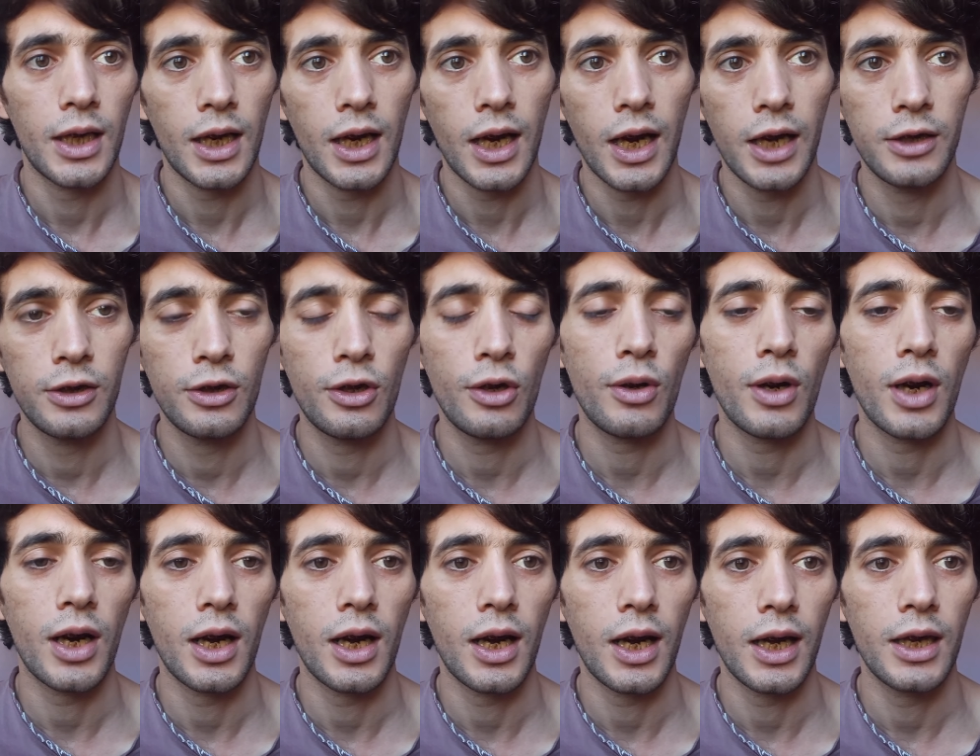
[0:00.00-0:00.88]
I
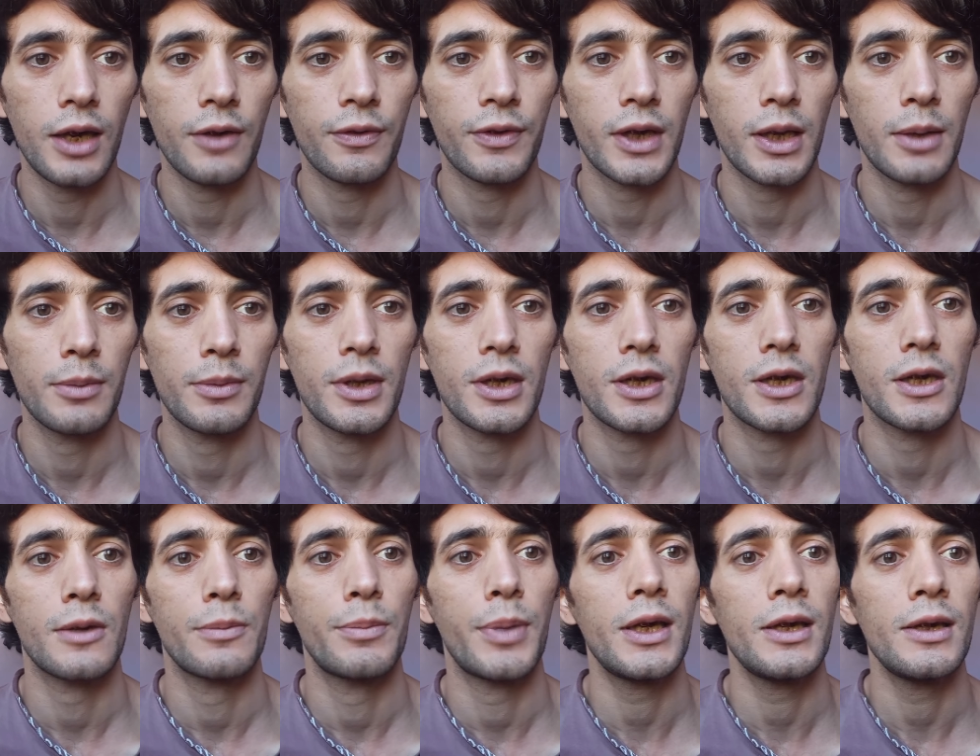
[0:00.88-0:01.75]
know I have gum
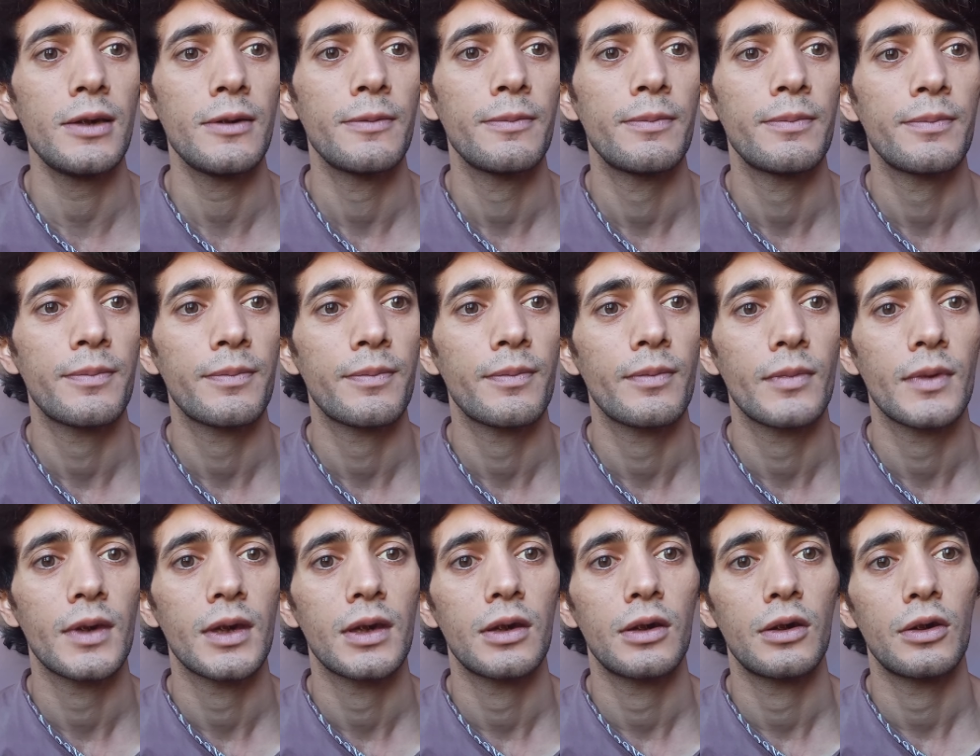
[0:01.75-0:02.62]
disease, but
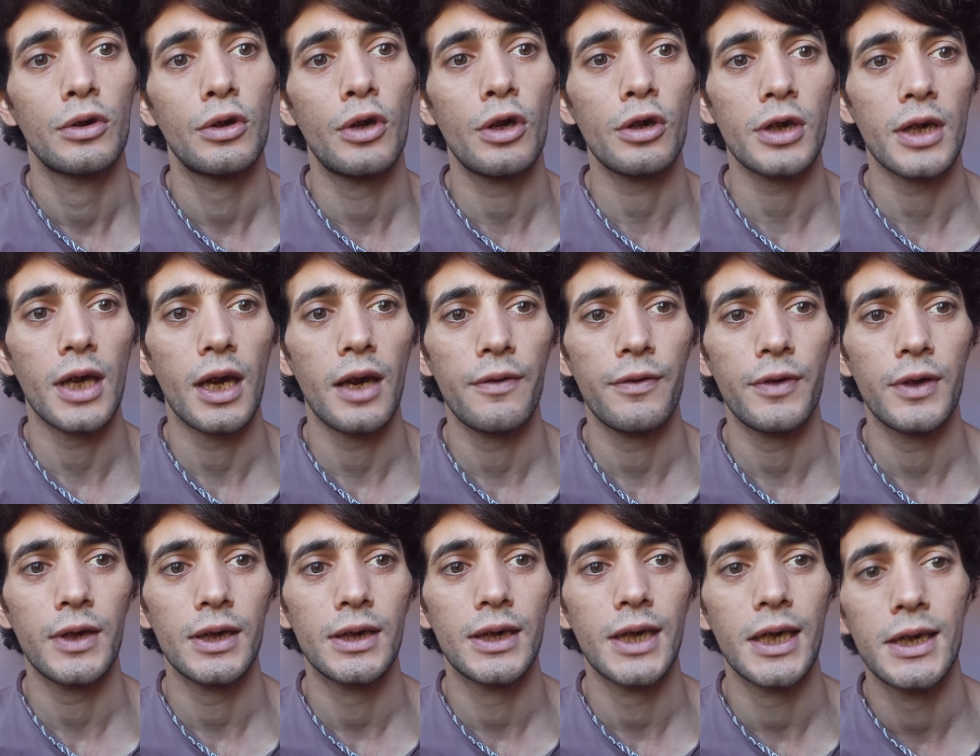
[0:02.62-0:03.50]
not
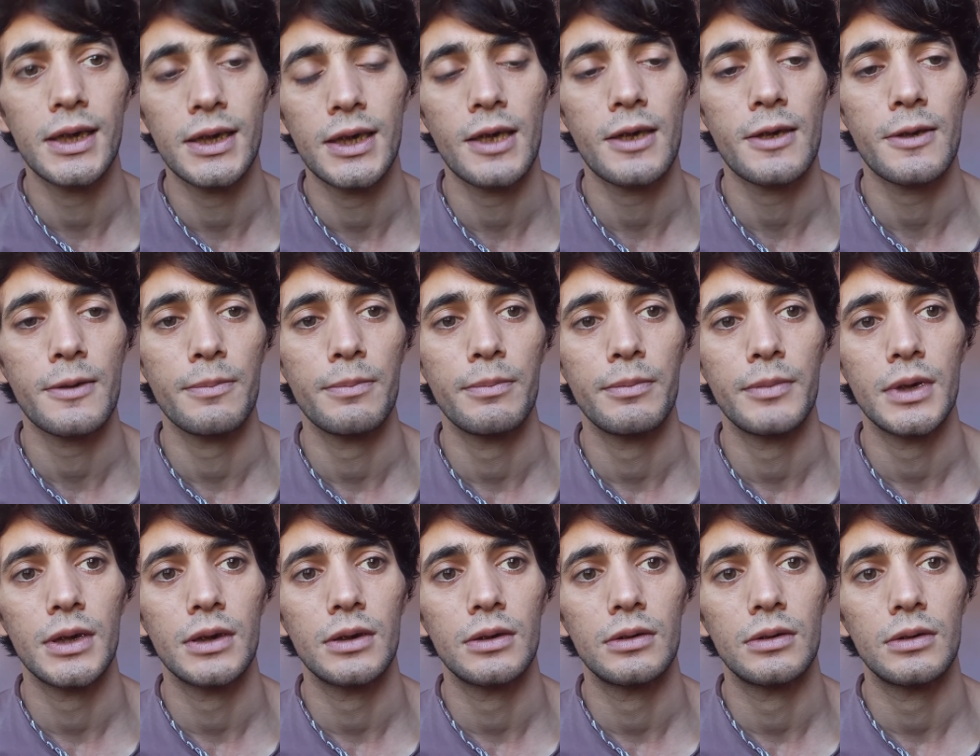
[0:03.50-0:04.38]
every dentist
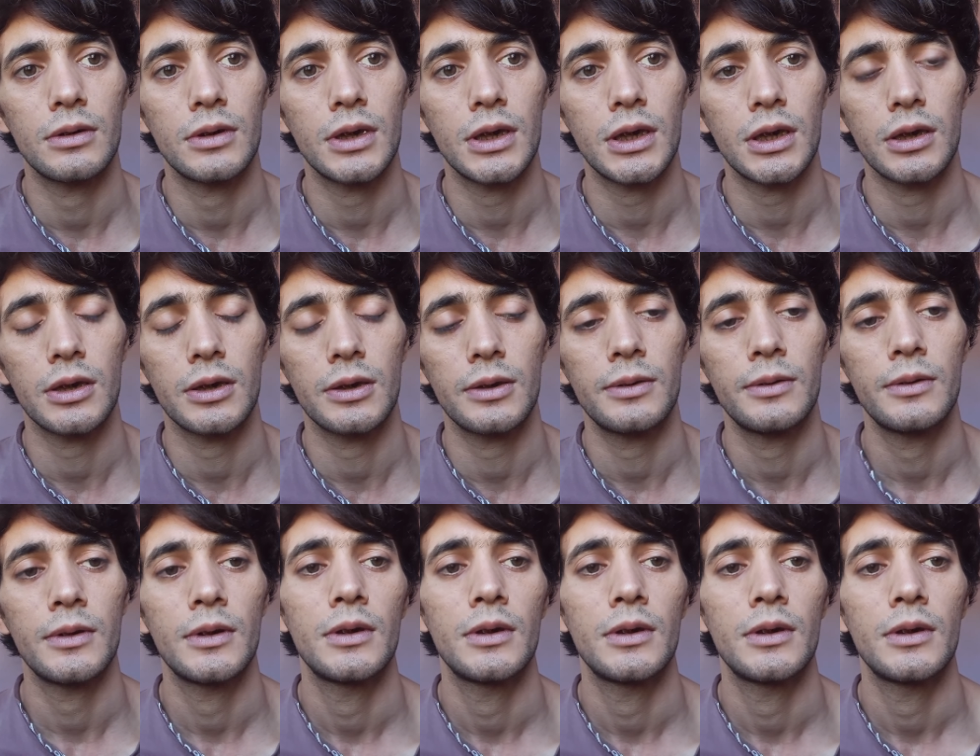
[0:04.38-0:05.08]
uh,